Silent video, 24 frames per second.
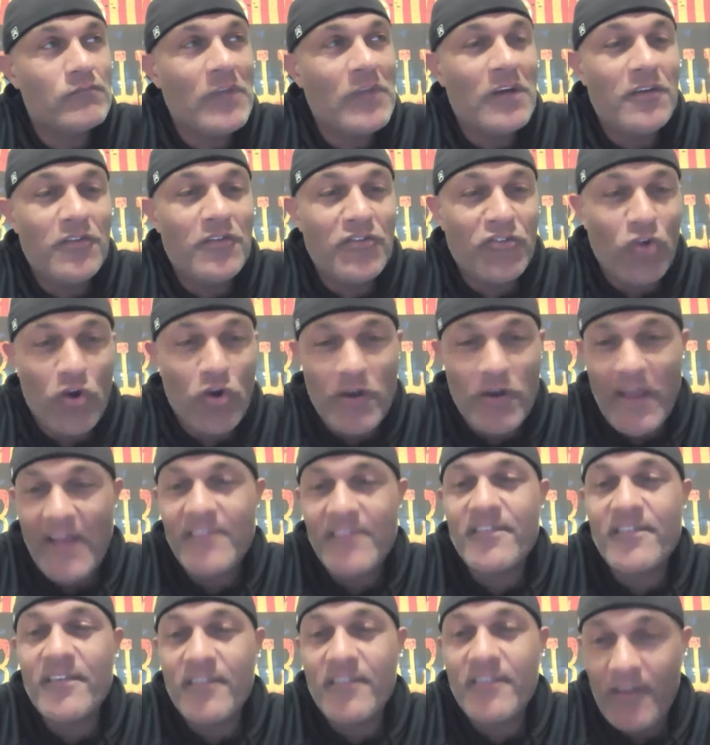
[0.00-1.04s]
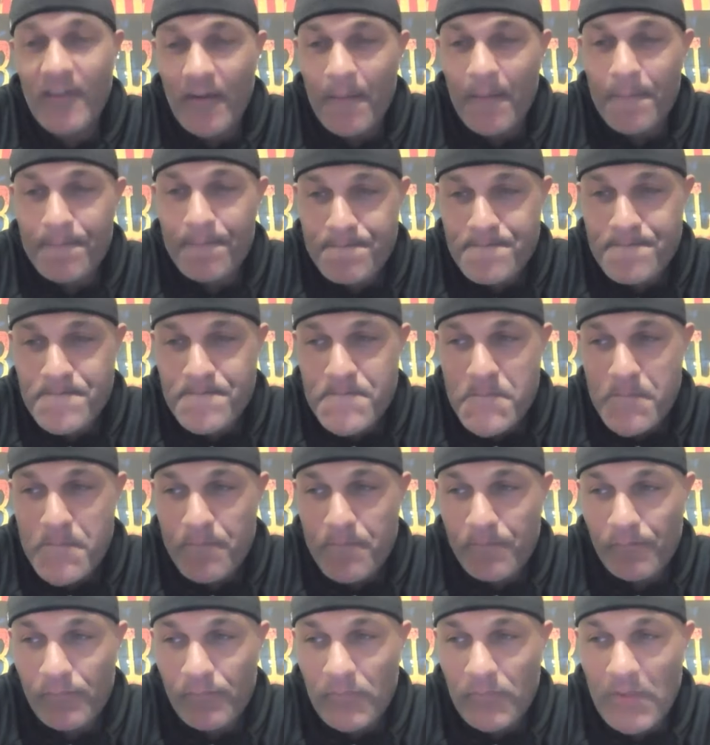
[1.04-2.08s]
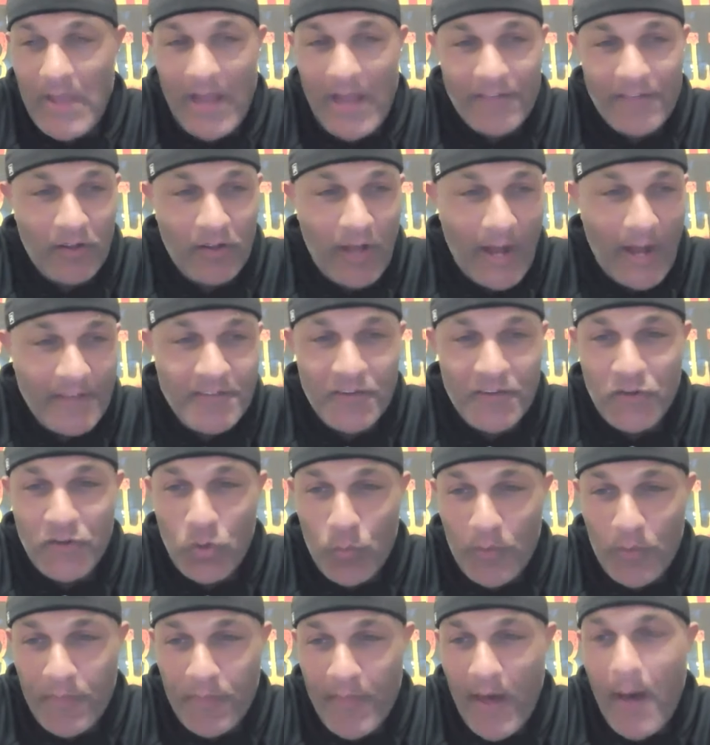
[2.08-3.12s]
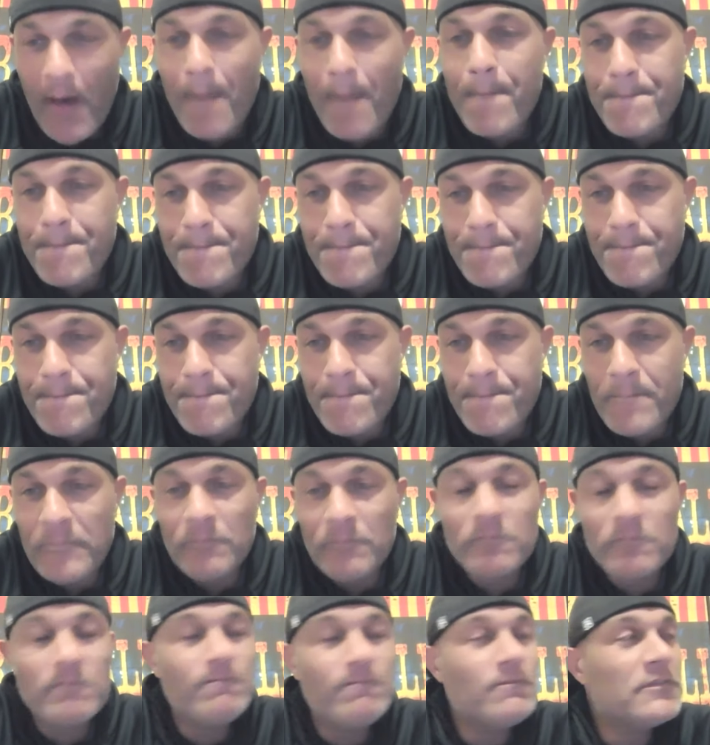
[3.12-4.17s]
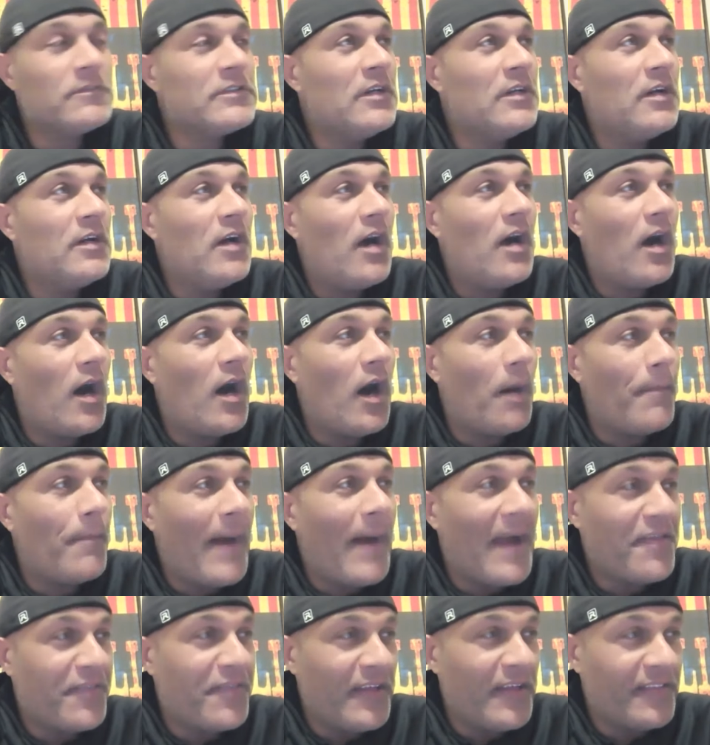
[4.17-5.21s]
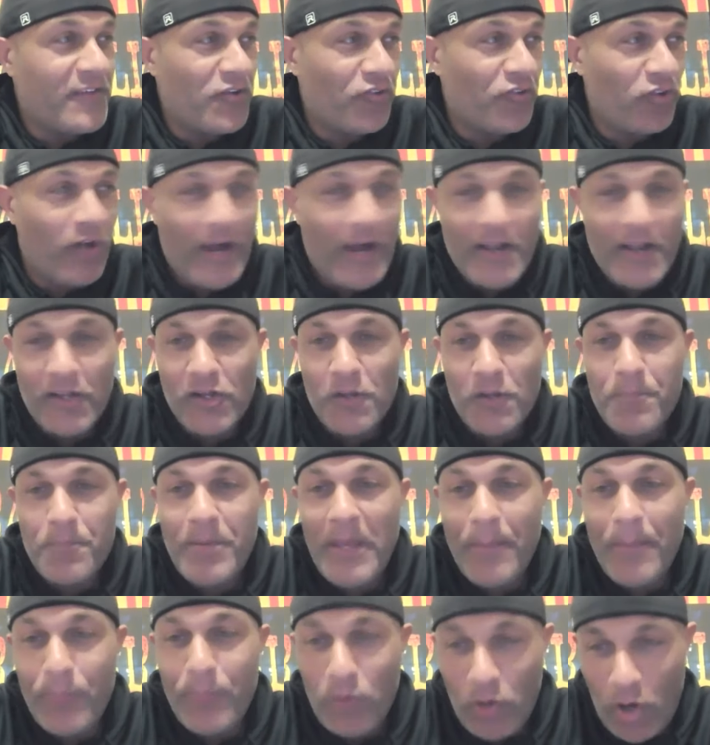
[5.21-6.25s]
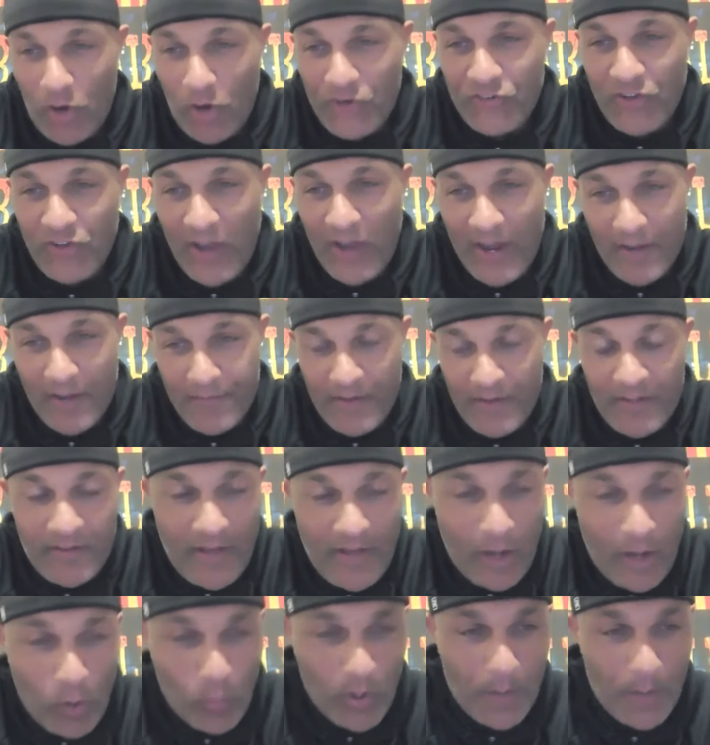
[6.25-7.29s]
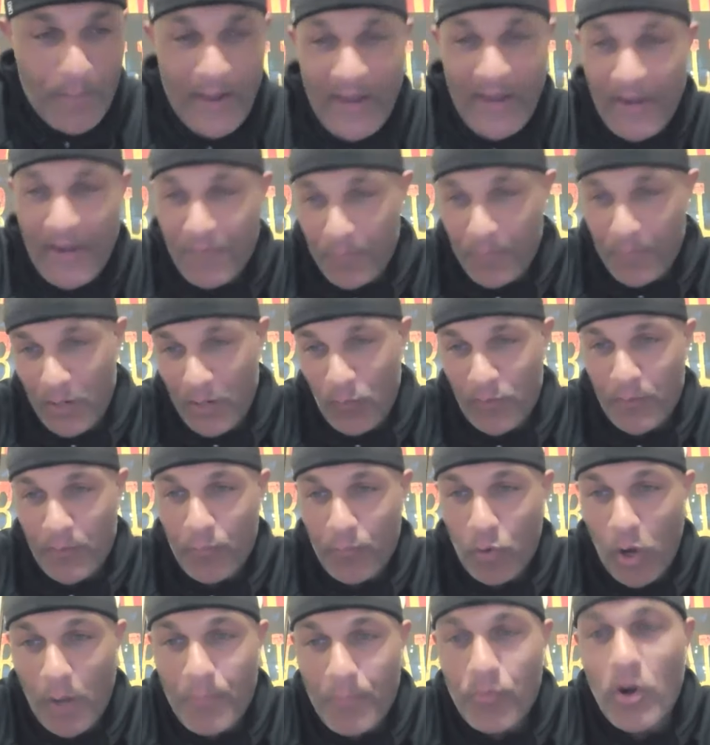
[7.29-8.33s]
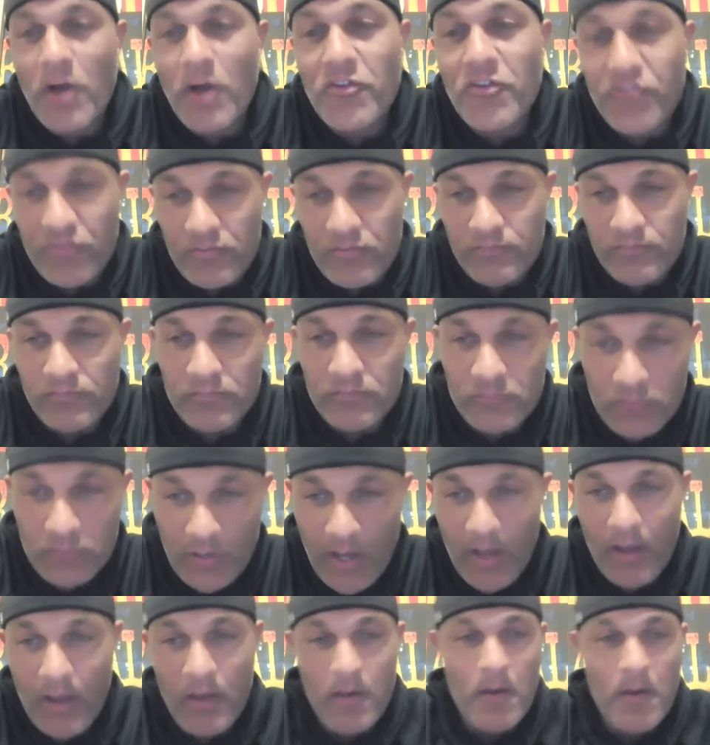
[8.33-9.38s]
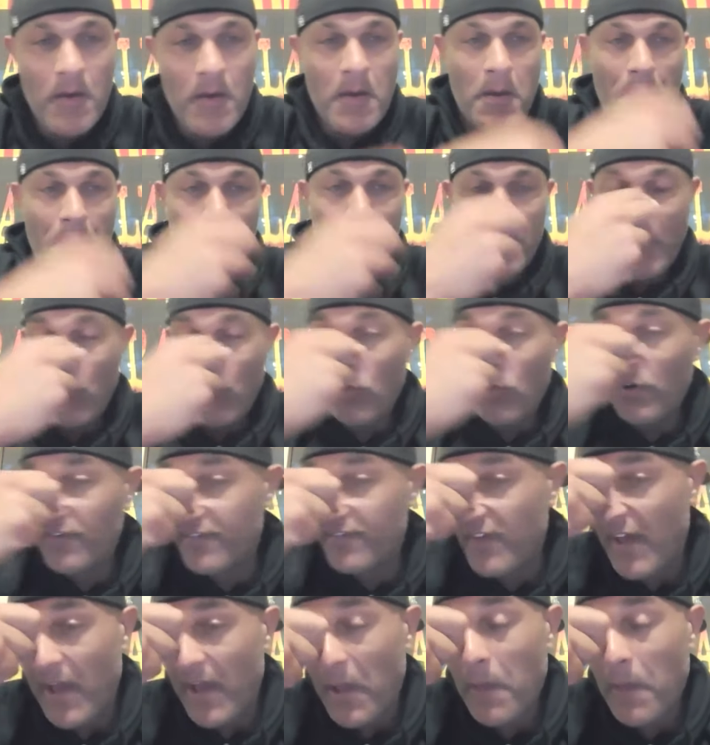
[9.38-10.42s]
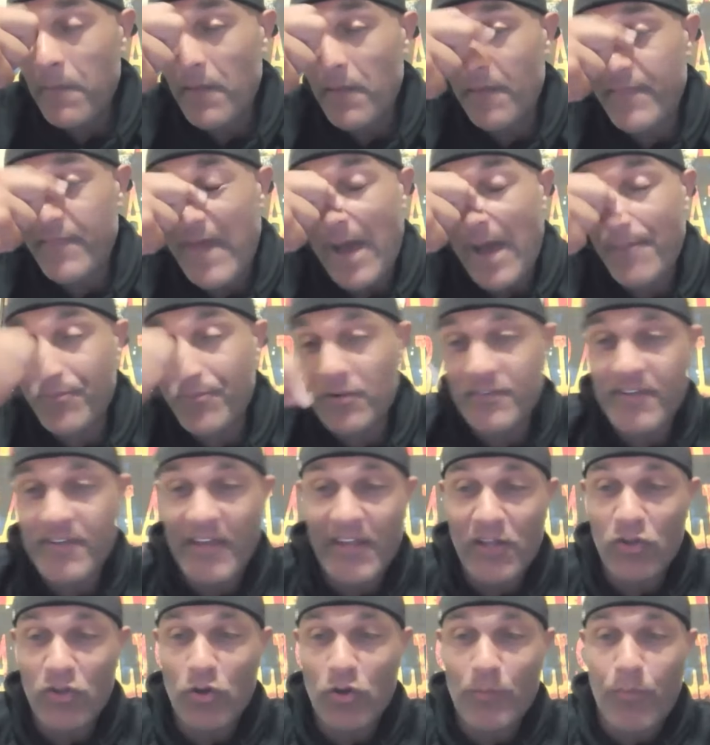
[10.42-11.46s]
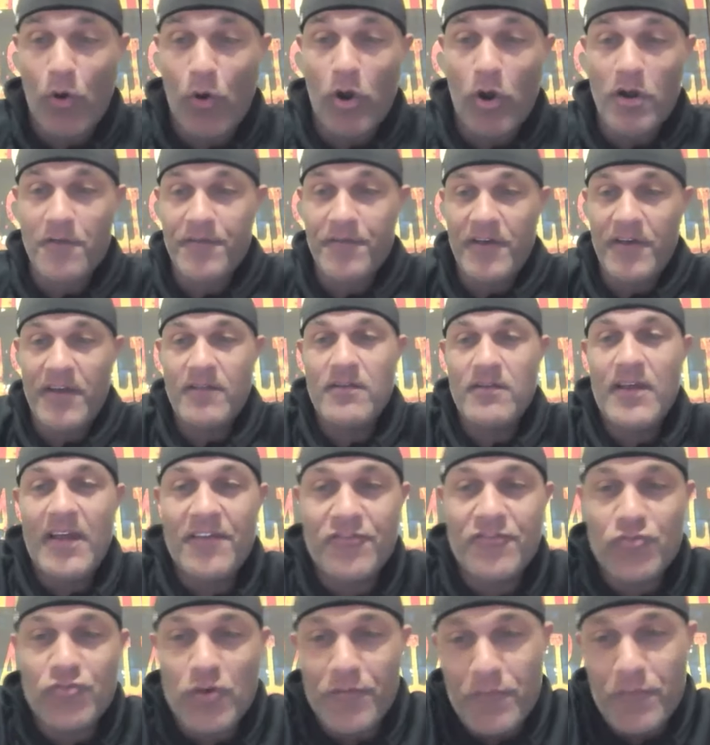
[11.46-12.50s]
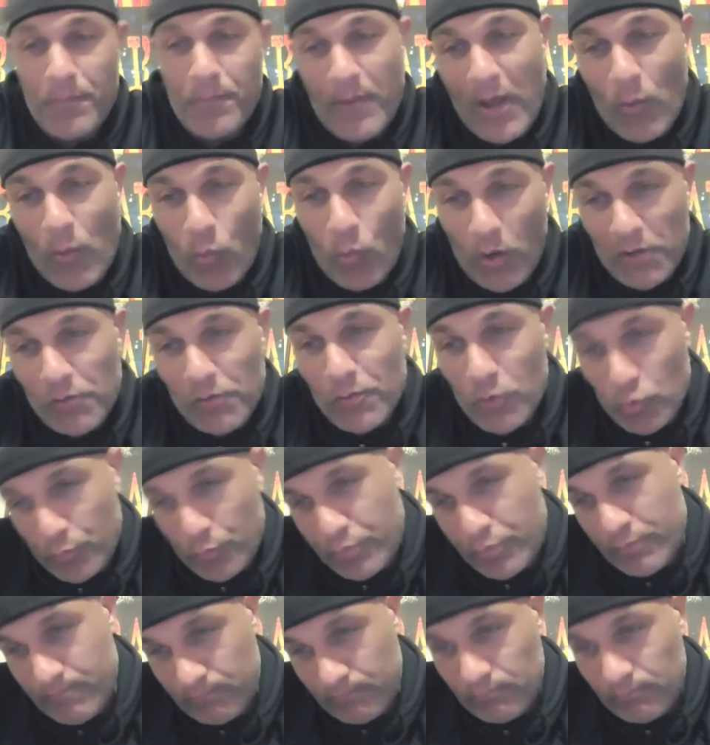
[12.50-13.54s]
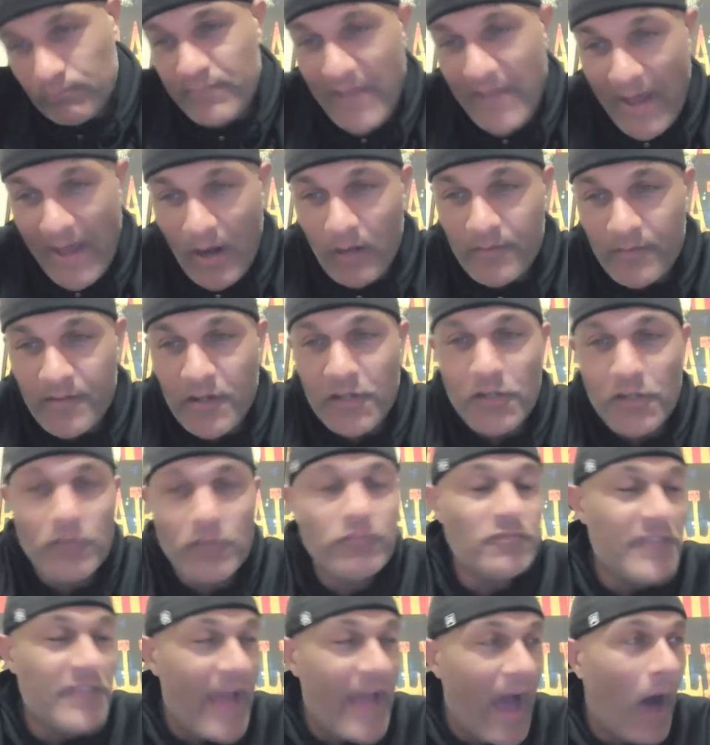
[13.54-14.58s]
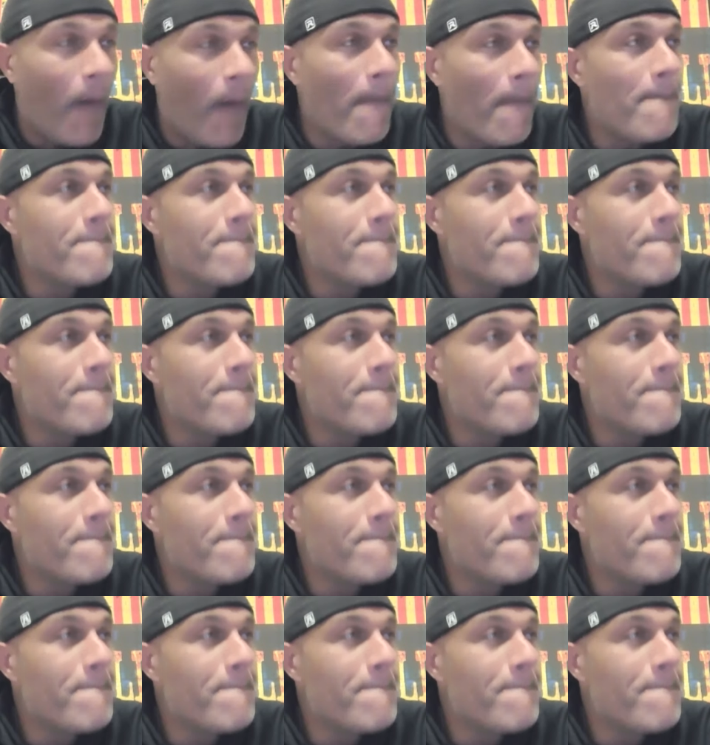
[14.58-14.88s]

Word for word: certain entity has a lot to do with that. Um, I think there's a lot of good people on our side of it, and I don't want to paint everybody with a broad brush, okay? But I will say that that particular part of it is driven by one group. That I'll tell you. Now,